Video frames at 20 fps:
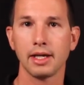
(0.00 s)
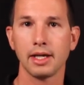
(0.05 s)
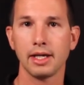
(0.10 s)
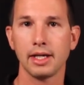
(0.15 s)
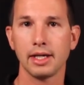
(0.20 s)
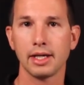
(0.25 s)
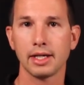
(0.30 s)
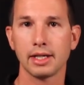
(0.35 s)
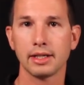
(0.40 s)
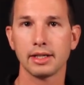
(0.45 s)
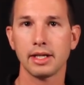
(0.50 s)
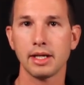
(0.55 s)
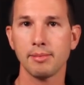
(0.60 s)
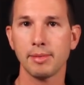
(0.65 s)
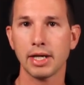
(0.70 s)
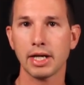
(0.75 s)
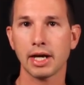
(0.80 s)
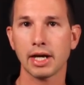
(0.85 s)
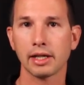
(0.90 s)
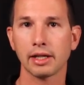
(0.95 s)
And they
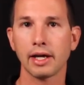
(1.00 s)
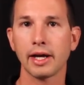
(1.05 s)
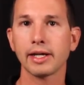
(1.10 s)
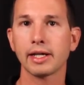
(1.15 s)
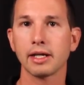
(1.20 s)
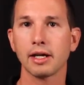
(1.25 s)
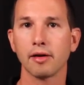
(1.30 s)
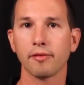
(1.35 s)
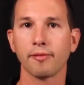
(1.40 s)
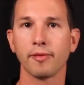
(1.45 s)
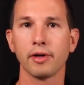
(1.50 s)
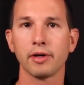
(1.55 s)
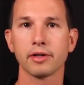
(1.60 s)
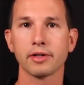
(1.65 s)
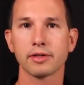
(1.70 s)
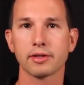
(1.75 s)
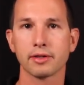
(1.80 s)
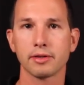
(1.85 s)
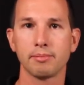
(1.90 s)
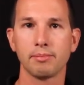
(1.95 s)
may not like it at
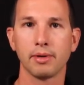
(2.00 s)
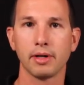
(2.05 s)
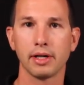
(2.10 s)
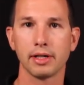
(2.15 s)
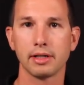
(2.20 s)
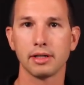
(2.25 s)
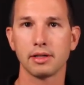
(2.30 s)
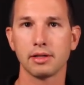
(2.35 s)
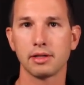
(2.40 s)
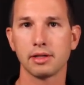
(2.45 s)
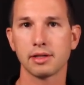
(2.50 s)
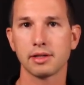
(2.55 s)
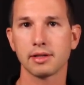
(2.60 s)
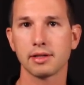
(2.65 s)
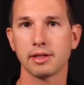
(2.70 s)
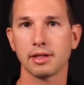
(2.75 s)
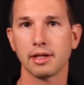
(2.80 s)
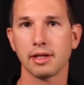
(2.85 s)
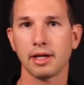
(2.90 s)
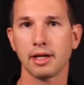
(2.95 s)
first, but just